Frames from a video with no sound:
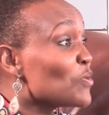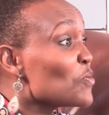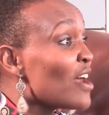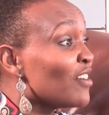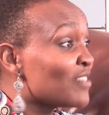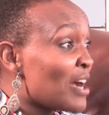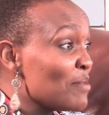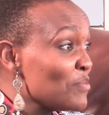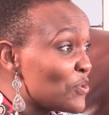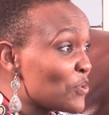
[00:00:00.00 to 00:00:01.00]
It would have
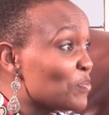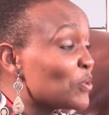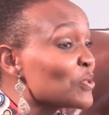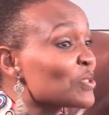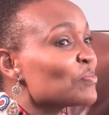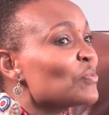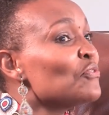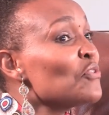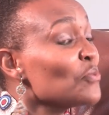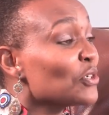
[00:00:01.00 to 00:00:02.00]
come true because
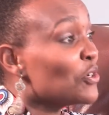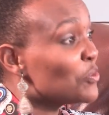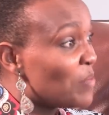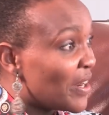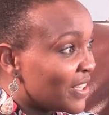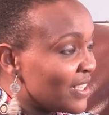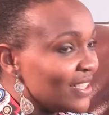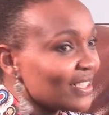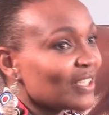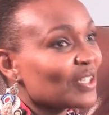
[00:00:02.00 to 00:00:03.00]
before we got
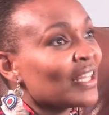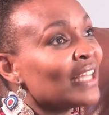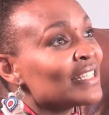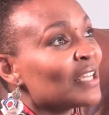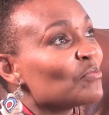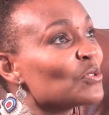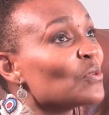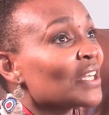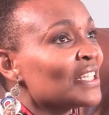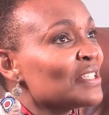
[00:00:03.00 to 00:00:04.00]
married, that time when
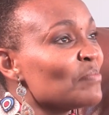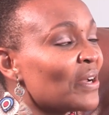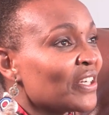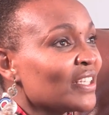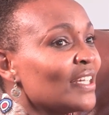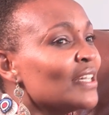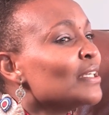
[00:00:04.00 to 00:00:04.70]
we were getting married,